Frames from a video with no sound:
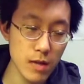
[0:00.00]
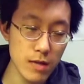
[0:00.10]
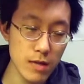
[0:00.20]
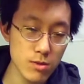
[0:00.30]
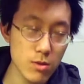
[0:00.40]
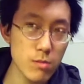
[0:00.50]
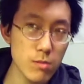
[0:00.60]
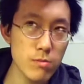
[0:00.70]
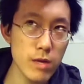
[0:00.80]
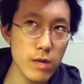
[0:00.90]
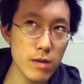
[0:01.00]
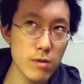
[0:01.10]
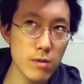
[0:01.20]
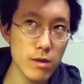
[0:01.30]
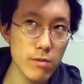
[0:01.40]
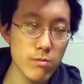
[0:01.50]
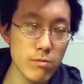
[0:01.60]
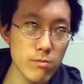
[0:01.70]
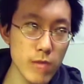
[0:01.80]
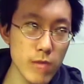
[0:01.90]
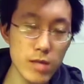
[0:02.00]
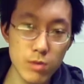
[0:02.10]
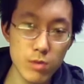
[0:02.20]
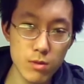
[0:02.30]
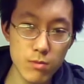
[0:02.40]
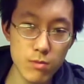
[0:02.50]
last week,